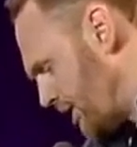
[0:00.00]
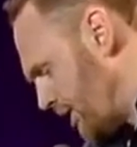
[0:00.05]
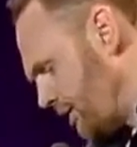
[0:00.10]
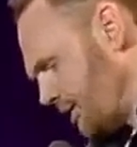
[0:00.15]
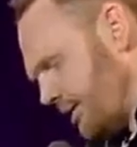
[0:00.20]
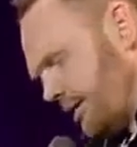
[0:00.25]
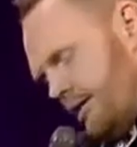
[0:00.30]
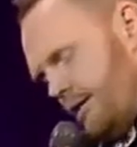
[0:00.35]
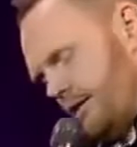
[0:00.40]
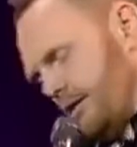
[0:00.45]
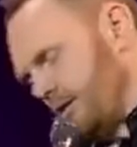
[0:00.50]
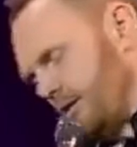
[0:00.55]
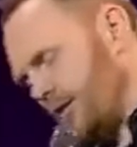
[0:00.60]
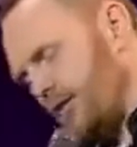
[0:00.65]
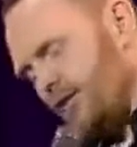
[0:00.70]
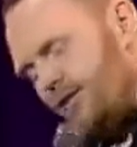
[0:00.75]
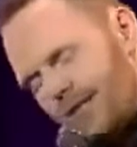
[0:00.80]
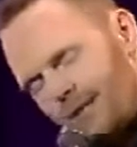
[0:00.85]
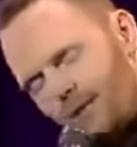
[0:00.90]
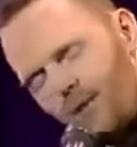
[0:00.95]
Look,
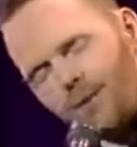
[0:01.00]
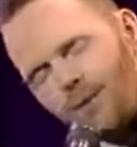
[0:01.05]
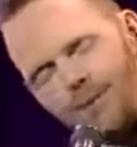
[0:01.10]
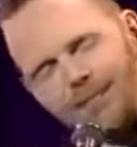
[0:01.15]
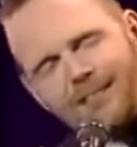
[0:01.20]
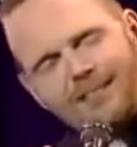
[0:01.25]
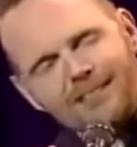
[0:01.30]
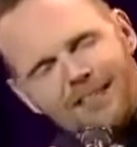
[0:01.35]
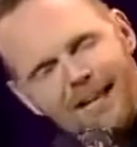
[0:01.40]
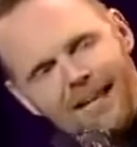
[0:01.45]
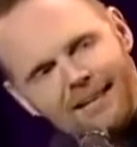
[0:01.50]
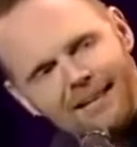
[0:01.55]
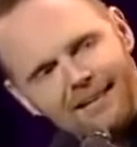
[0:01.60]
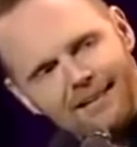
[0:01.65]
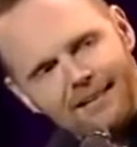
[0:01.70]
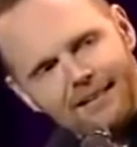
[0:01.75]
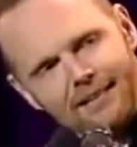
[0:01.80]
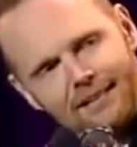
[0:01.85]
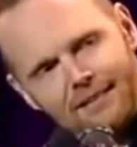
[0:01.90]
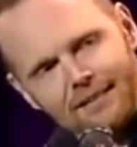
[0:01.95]
you think I want to be this
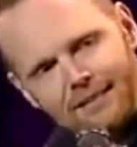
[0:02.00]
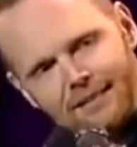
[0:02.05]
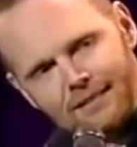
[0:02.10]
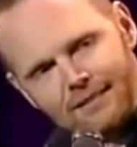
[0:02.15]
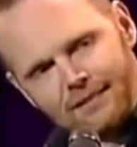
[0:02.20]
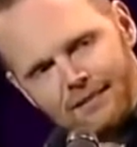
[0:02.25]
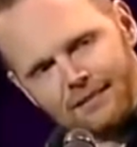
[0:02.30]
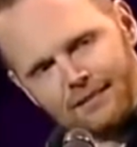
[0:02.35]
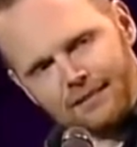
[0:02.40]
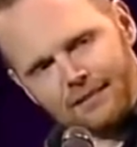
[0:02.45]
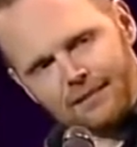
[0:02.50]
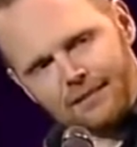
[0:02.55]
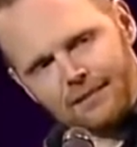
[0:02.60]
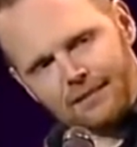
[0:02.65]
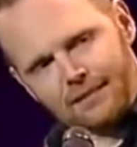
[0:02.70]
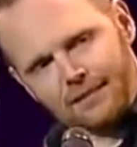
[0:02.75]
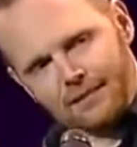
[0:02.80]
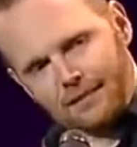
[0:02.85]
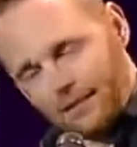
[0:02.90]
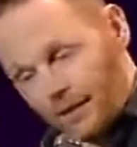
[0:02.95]
guy? You
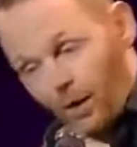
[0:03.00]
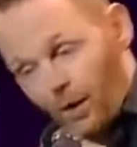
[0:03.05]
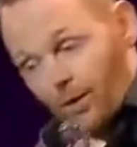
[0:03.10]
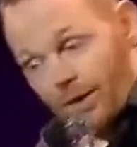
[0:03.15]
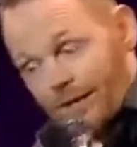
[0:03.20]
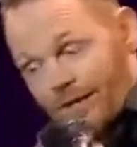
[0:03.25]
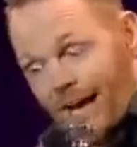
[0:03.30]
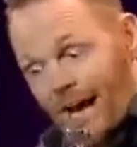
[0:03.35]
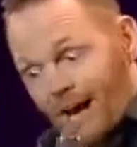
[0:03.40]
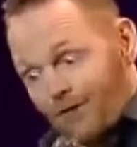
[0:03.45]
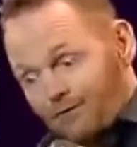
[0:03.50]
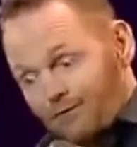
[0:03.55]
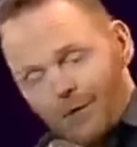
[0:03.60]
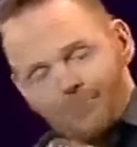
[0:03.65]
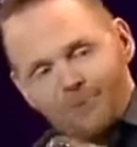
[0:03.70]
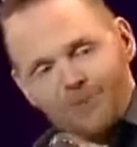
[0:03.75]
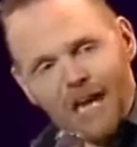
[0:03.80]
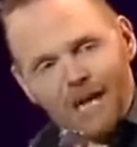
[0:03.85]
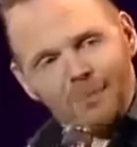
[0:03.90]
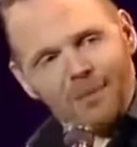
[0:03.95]
think I want to be the guy
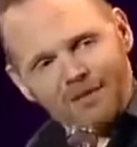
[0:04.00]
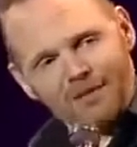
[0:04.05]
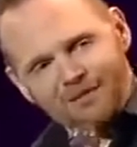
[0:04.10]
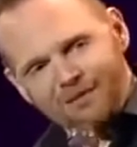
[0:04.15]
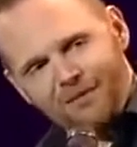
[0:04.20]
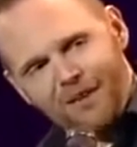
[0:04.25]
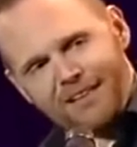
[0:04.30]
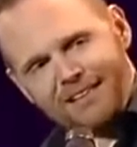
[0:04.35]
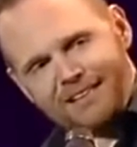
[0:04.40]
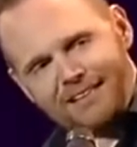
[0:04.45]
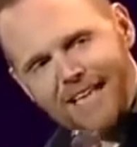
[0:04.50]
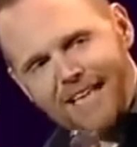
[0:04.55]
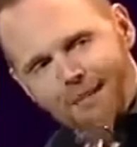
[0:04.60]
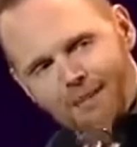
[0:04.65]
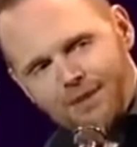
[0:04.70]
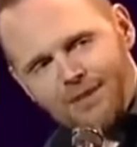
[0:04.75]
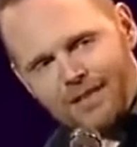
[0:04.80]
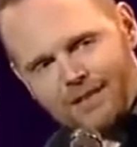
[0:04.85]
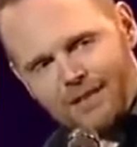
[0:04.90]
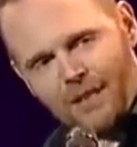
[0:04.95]
who flips out about the
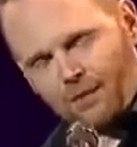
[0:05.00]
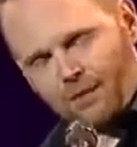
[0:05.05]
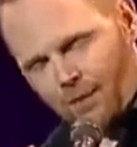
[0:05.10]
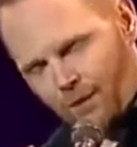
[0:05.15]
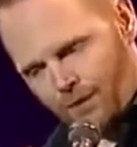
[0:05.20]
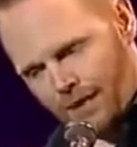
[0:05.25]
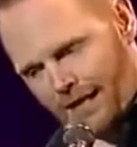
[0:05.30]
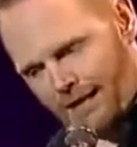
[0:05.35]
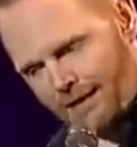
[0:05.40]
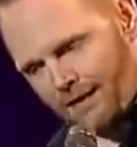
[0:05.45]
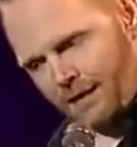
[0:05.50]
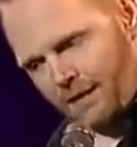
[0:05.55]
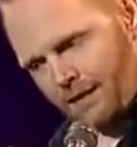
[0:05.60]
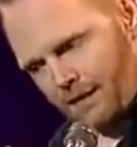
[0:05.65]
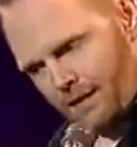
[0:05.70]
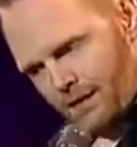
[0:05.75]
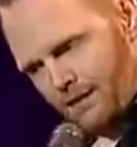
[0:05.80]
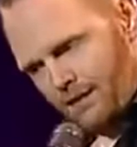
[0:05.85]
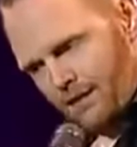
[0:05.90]
fucking tables? I don't, okay?